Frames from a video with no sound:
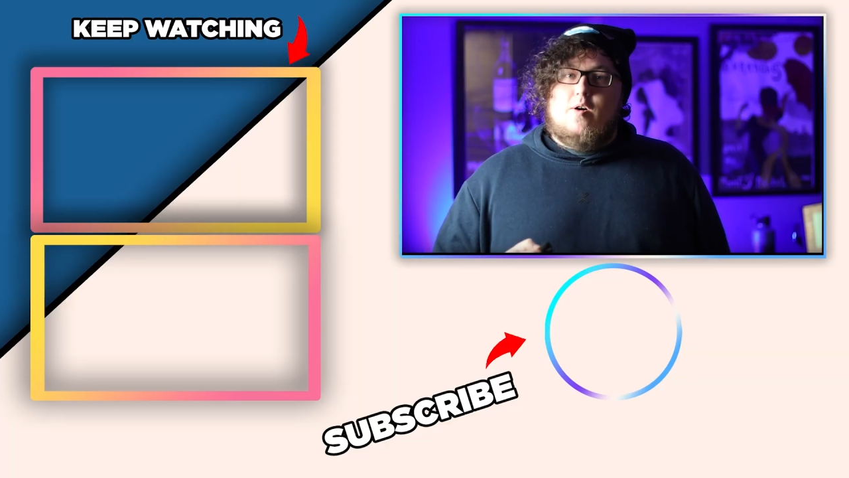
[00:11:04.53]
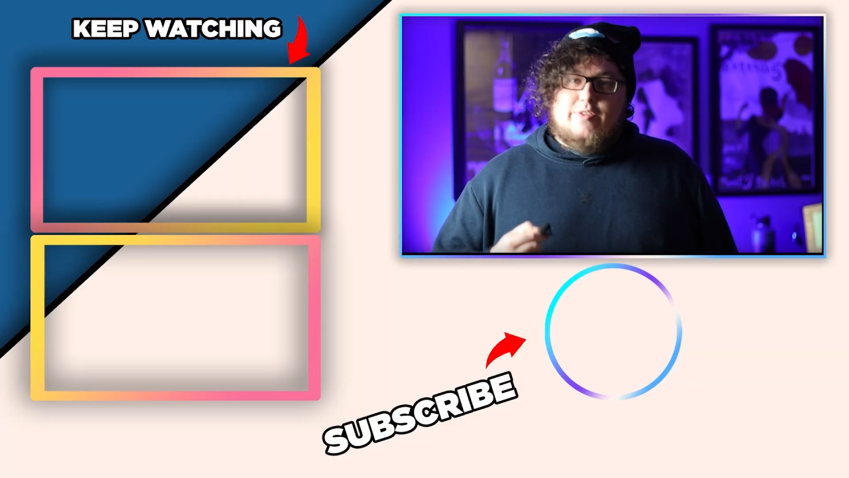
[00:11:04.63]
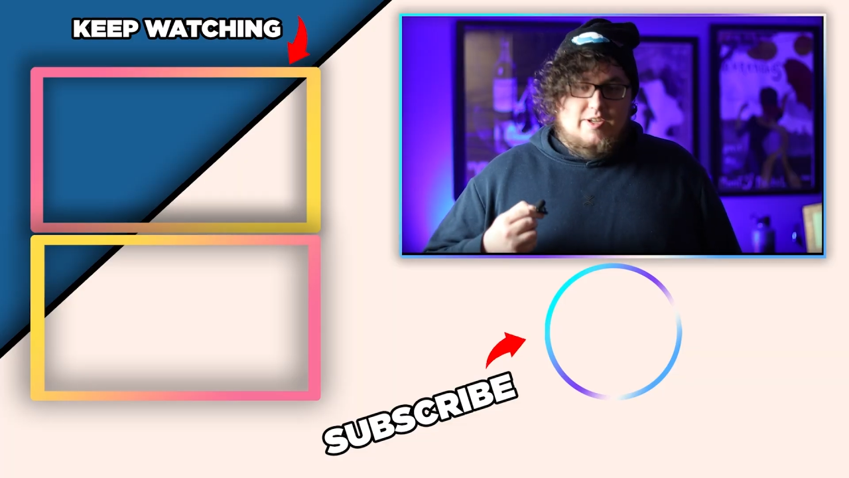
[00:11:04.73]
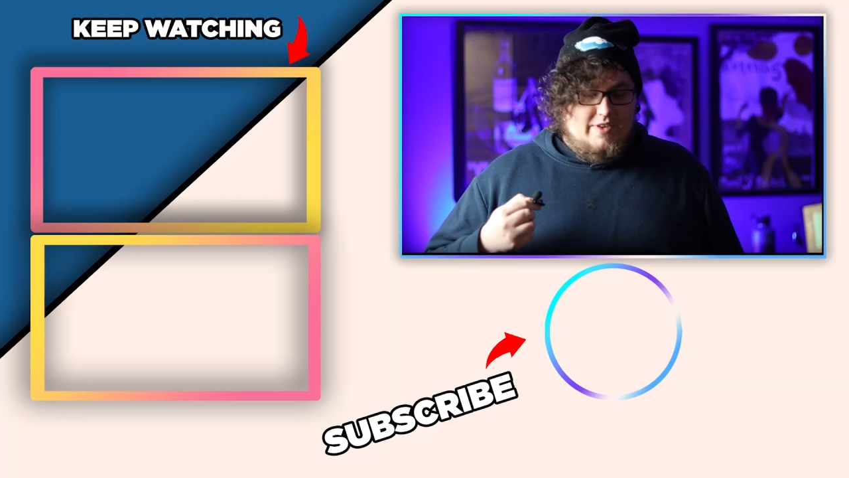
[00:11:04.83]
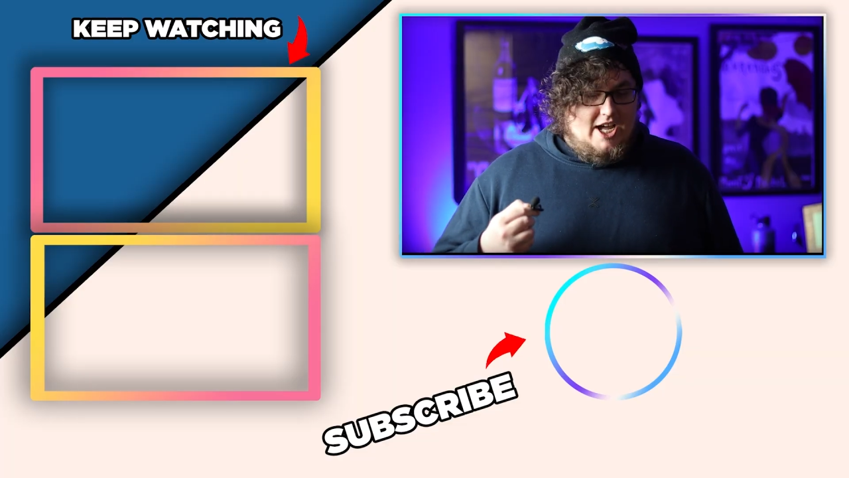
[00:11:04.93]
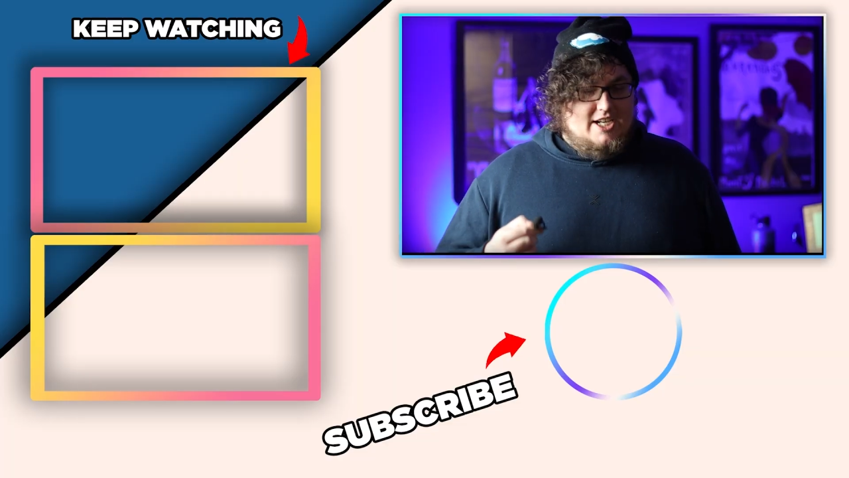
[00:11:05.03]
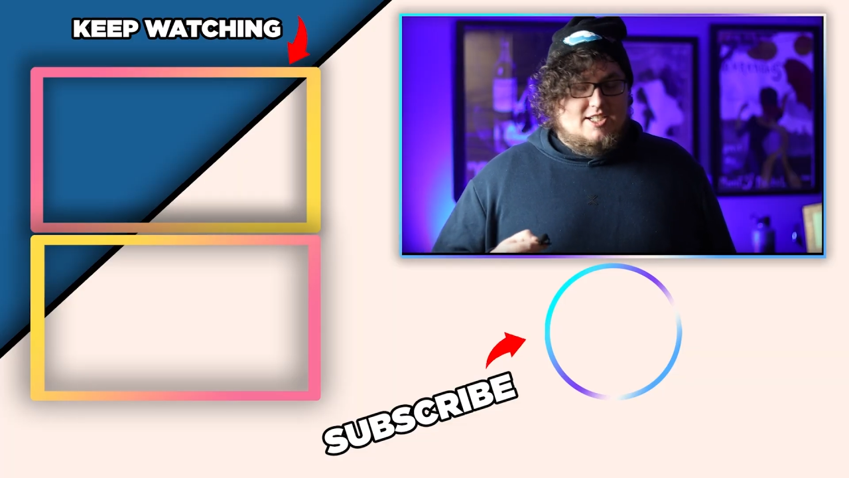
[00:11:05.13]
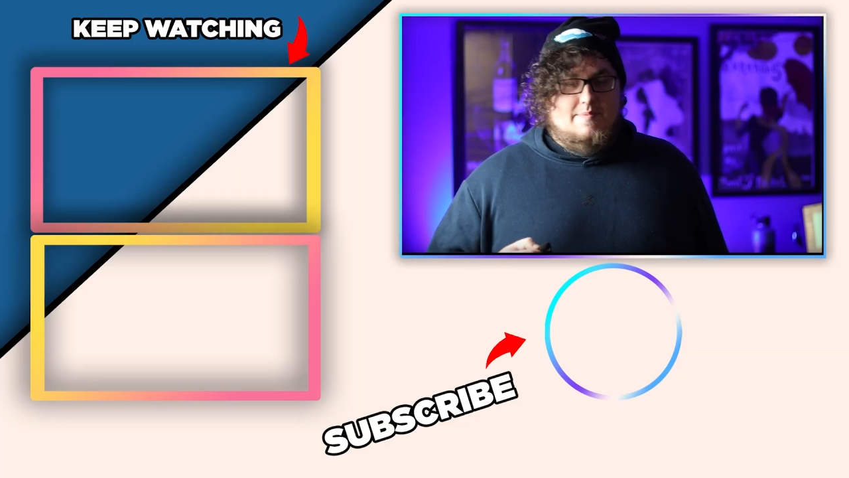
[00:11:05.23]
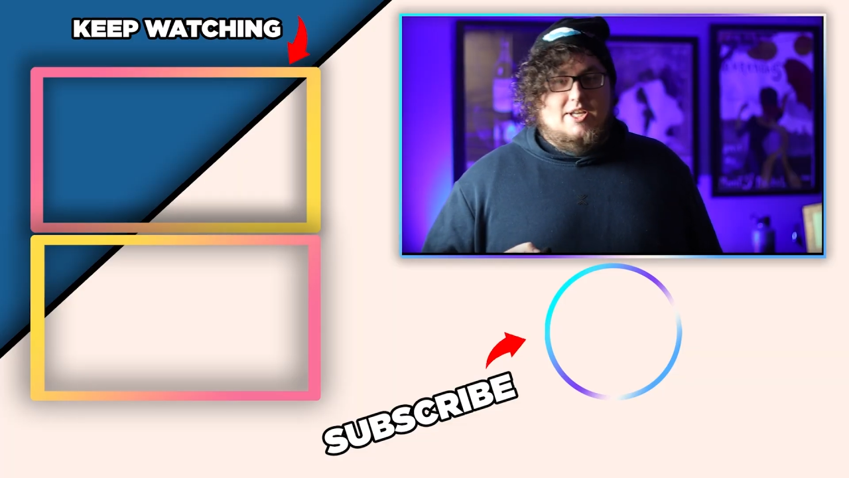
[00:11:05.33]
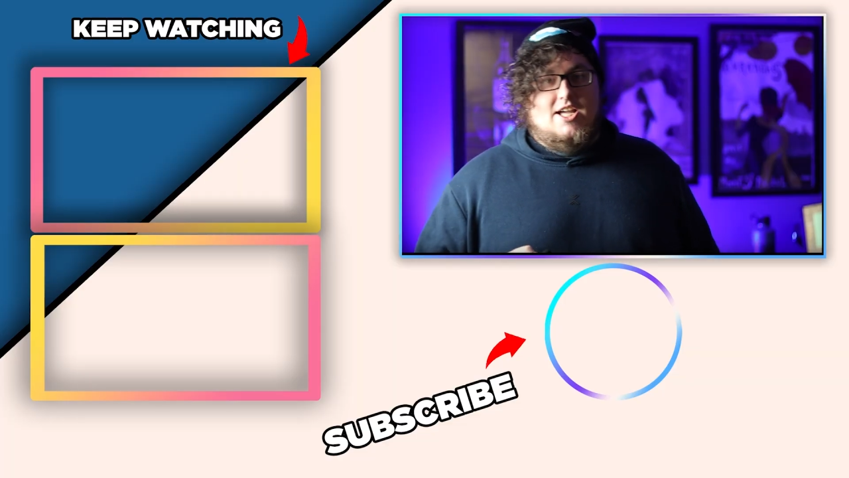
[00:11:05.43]
Hopefully you've gotten
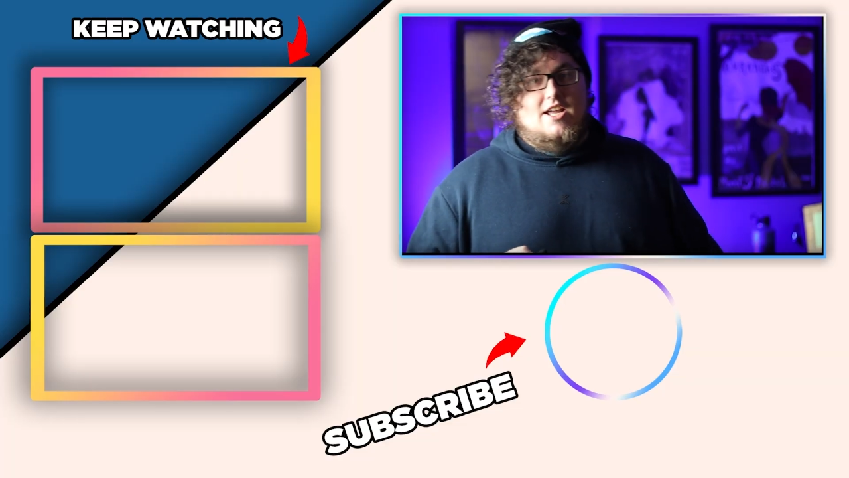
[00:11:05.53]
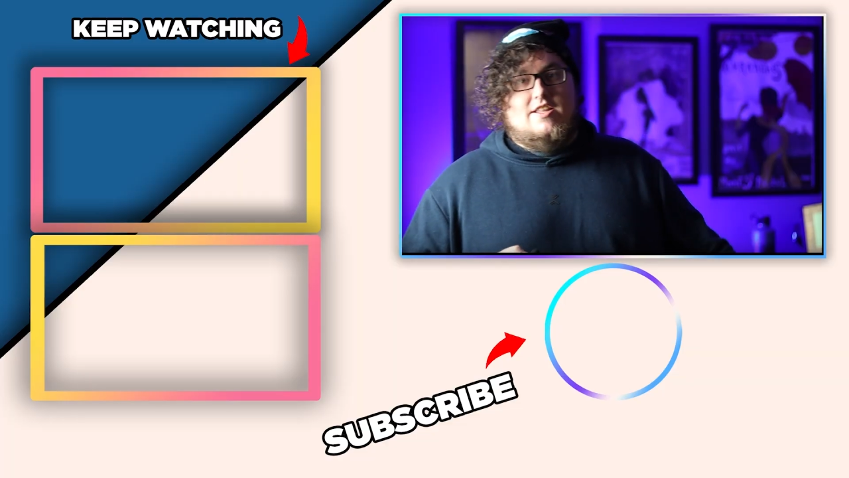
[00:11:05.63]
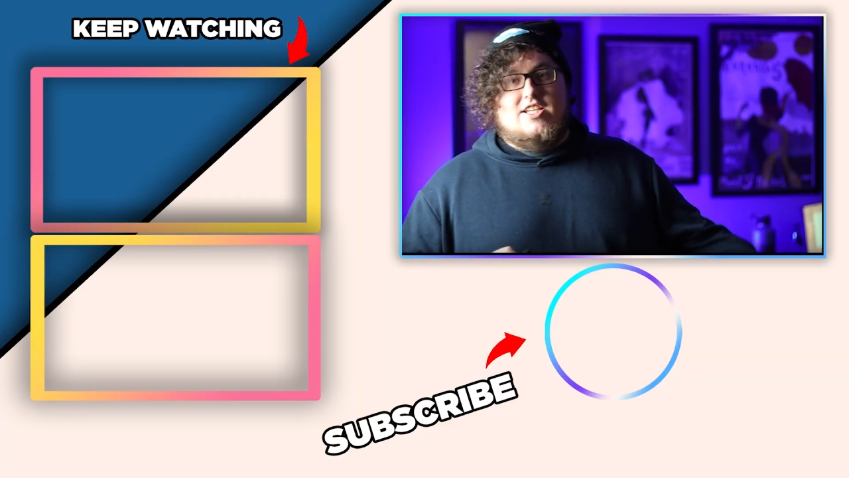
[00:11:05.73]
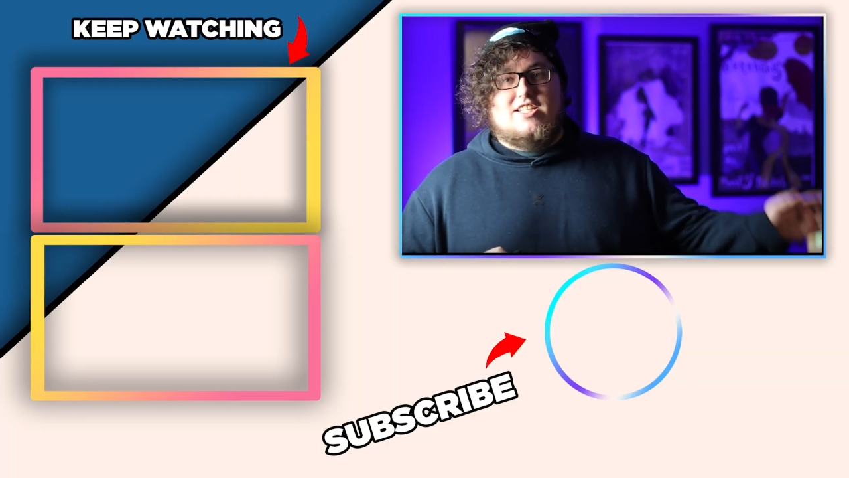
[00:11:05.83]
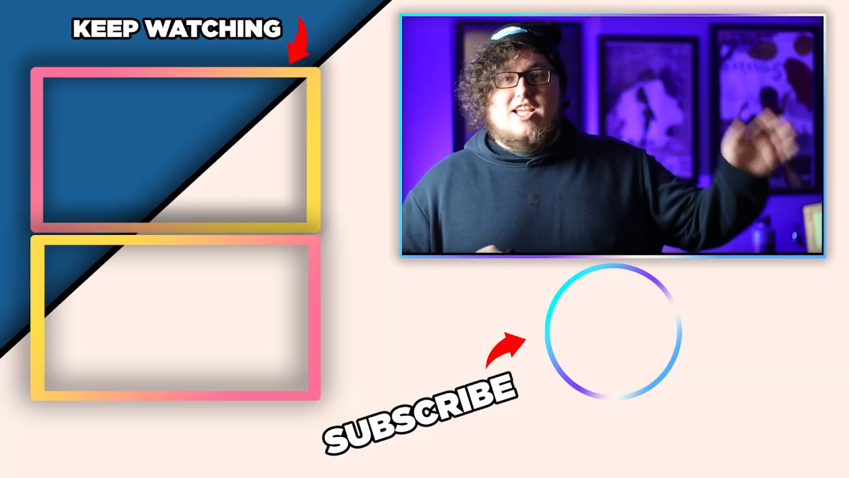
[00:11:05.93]
something out of this.